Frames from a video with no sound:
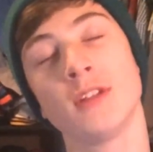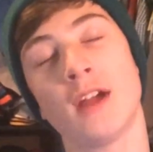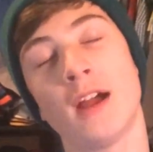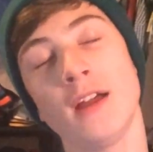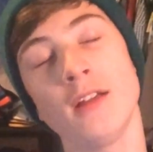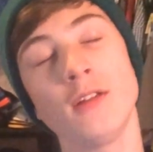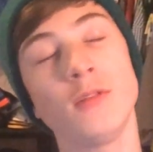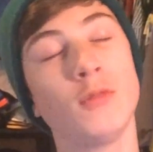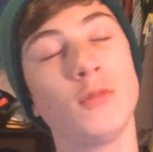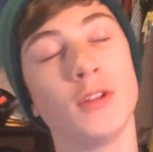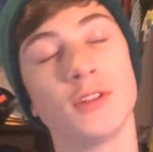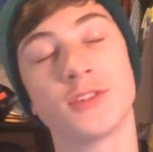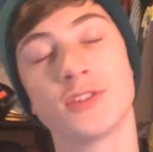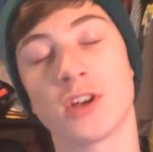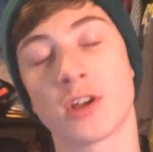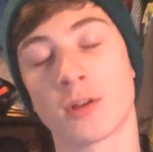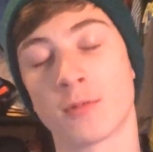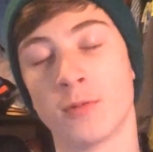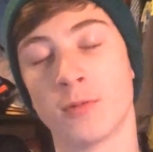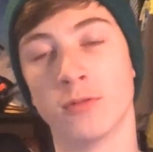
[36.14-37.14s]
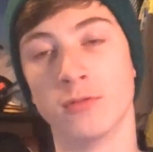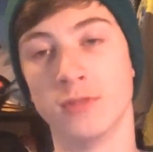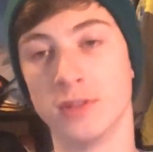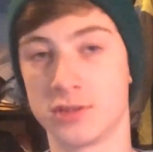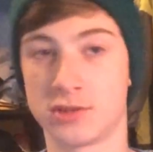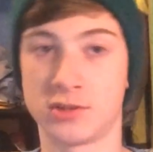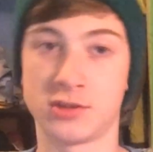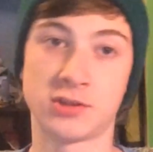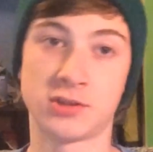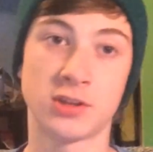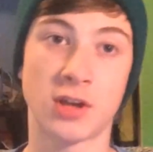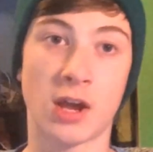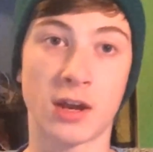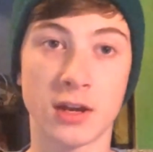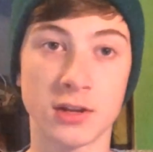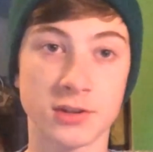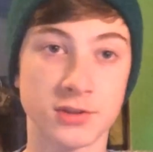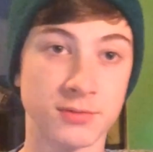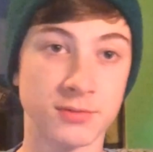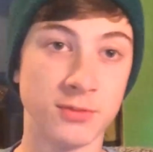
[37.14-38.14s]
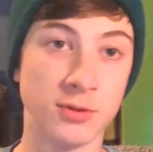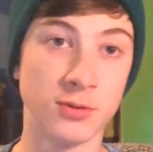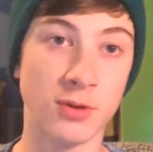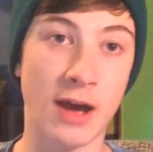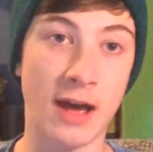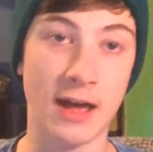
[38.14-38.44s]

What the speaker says: I don't want to talk about reasons. I got some new